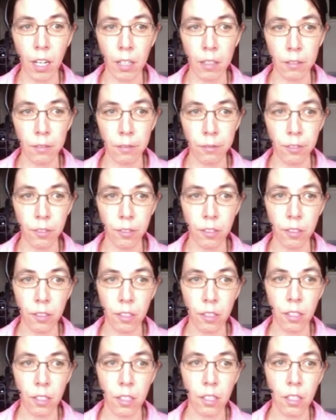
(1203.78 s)
of
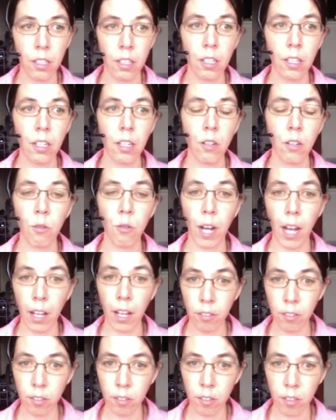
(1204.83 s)

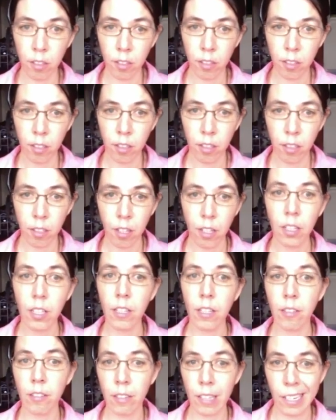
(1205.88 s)
rest,
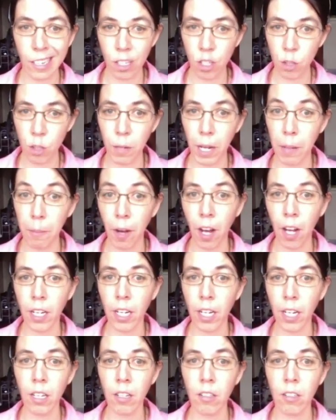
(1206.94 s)
listening to my
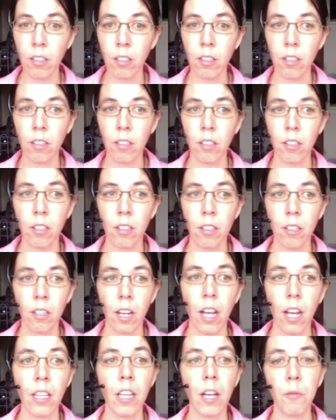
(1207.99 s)
body,
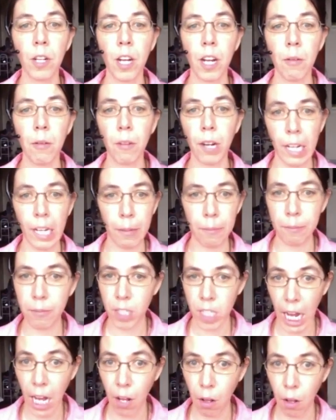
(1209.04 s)
and then when I'm ready
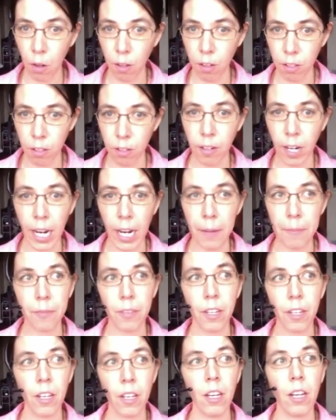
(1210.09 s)
to health, right?
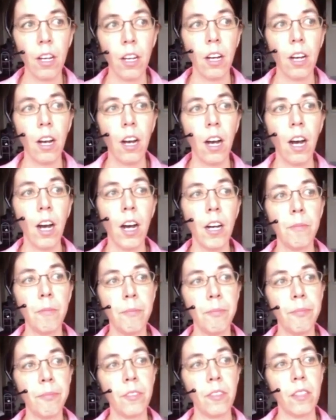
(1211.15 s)
But
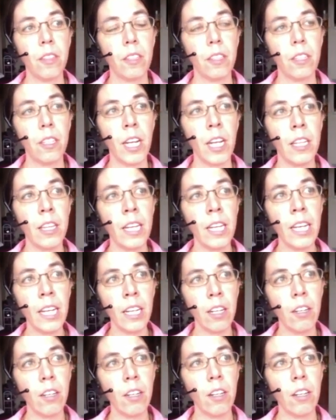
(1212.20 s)
I
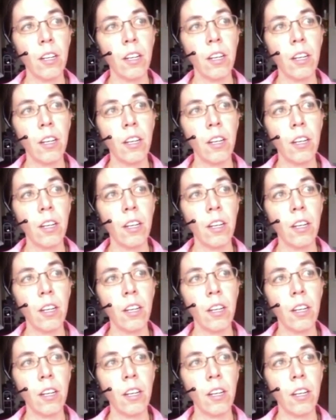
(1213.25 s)
think